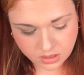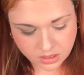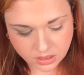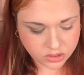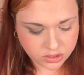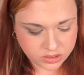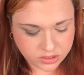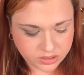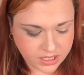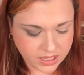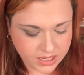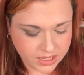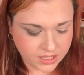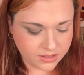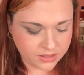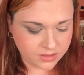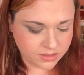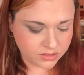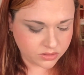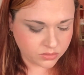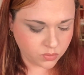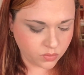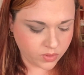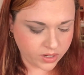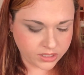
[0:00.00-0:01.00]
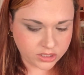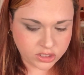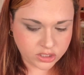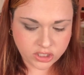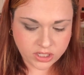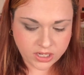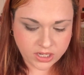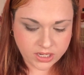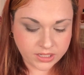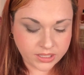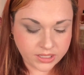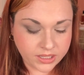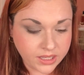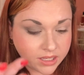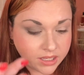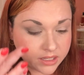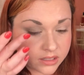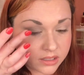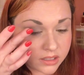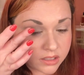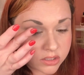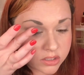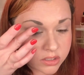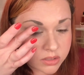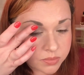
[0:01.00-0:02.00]
Just taking this white shade again
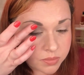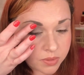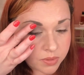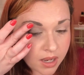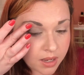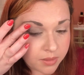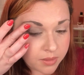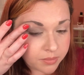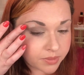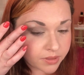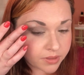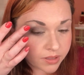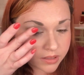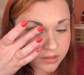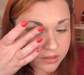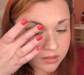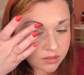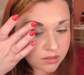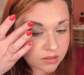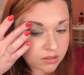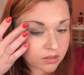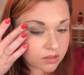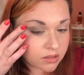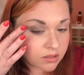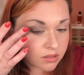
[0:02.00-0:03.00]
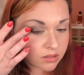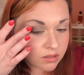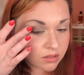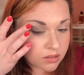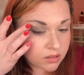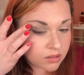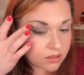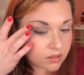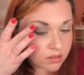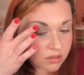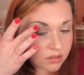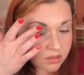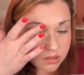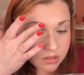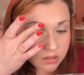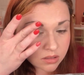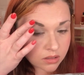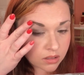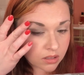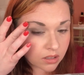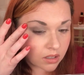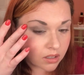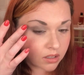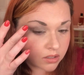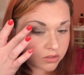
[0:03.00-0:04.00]
and just popping it
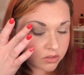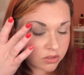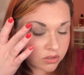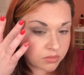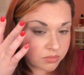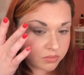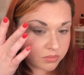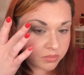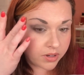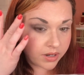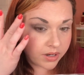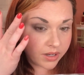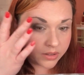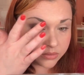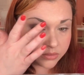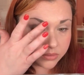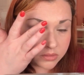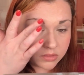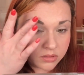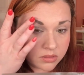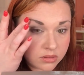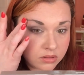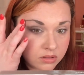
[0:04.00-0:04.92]
under the brow.